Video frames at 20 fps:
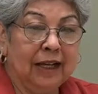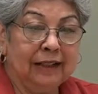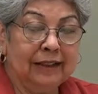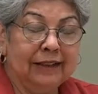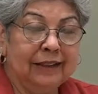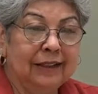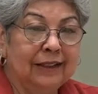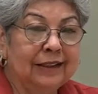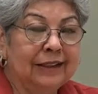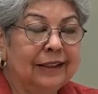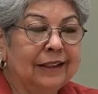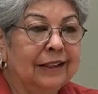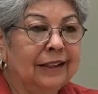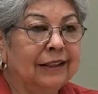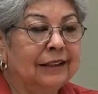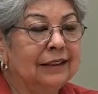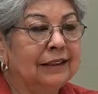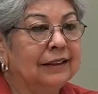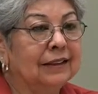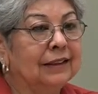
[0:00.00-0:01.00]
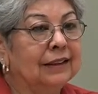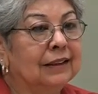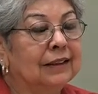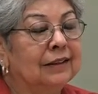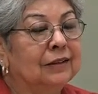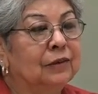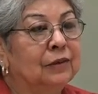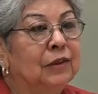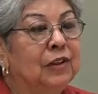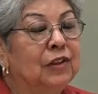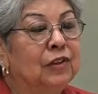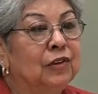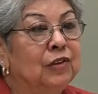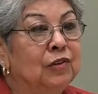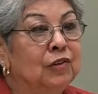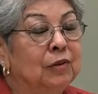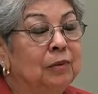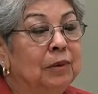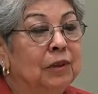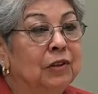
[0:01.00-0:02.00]
I think that uh, we could
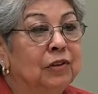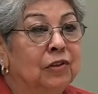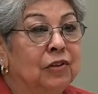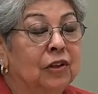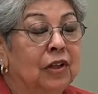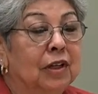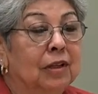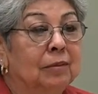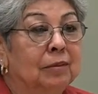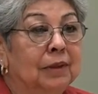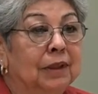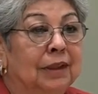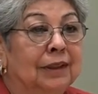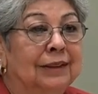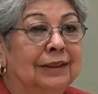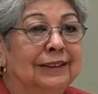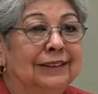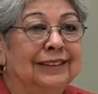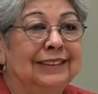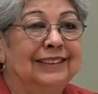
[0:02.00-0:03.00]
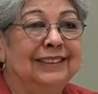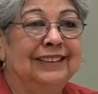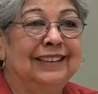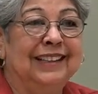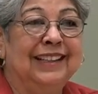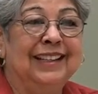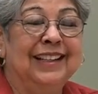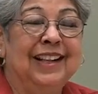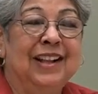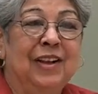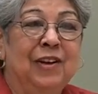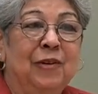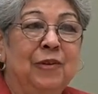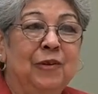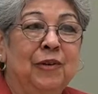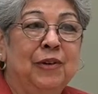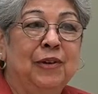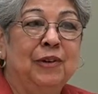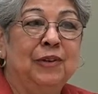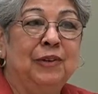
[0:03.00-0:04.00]
do a better job. Mm -hmm.
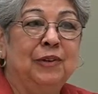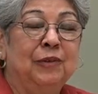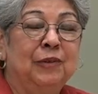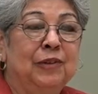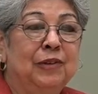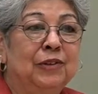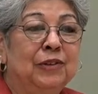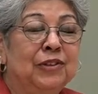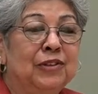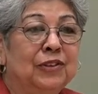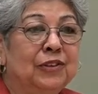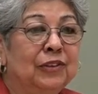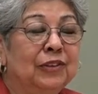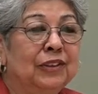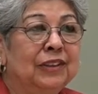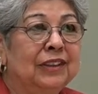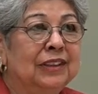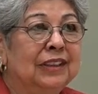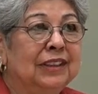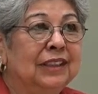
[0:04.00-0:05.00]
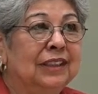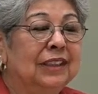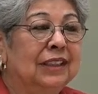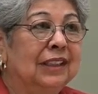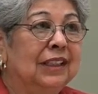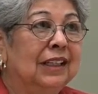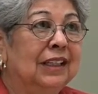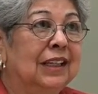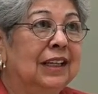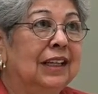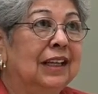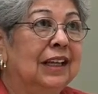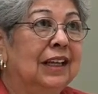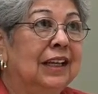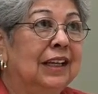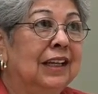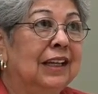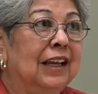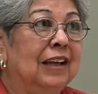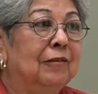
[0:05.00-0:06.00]
We're we're certainly
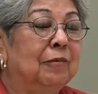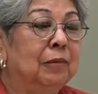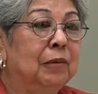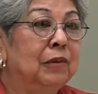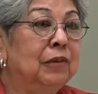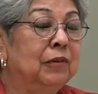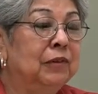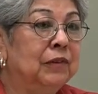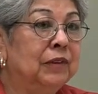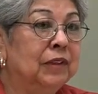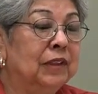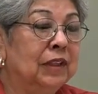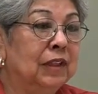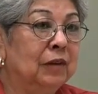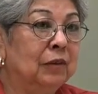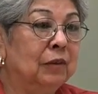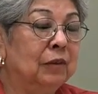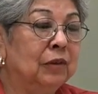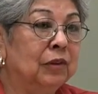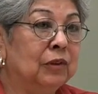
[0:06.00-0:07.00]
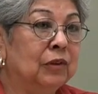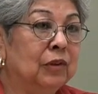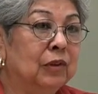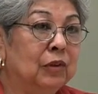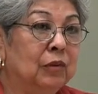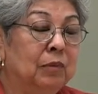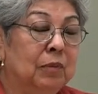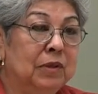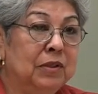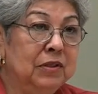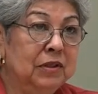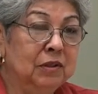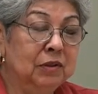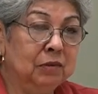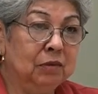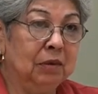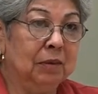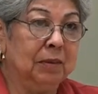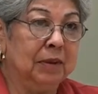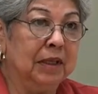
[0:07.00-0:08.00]
have proven that we're good
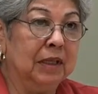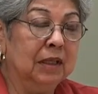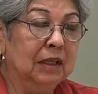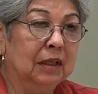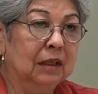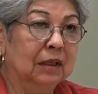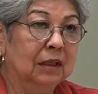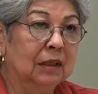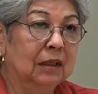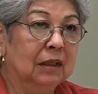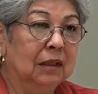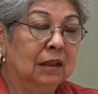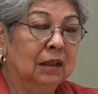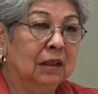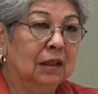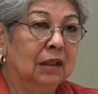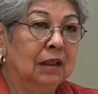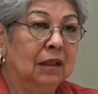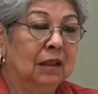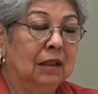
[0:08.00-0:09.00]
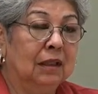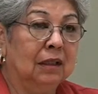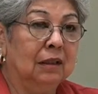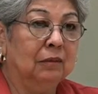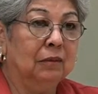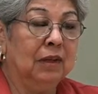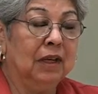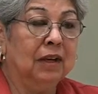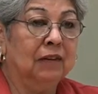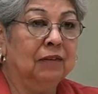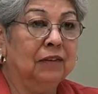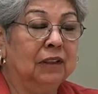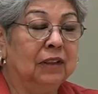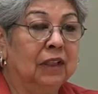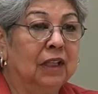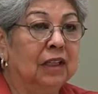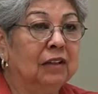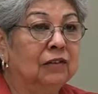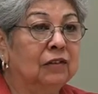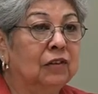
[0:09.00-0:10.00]
businesswomen. Uh, we have a
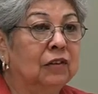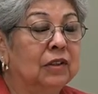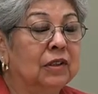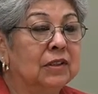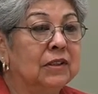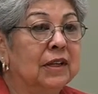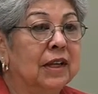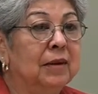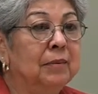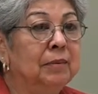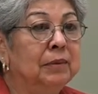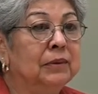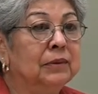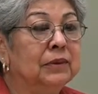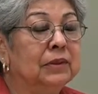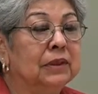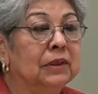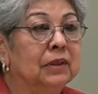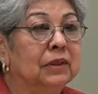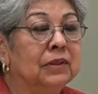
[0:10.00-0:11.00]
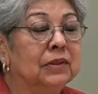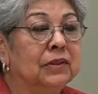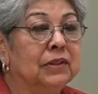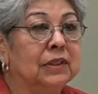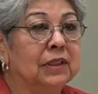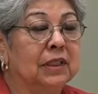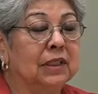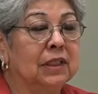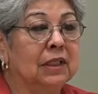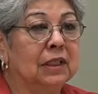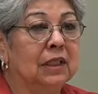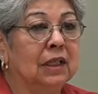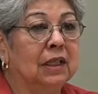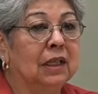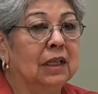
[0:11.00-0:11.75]
lot of good examples in our city,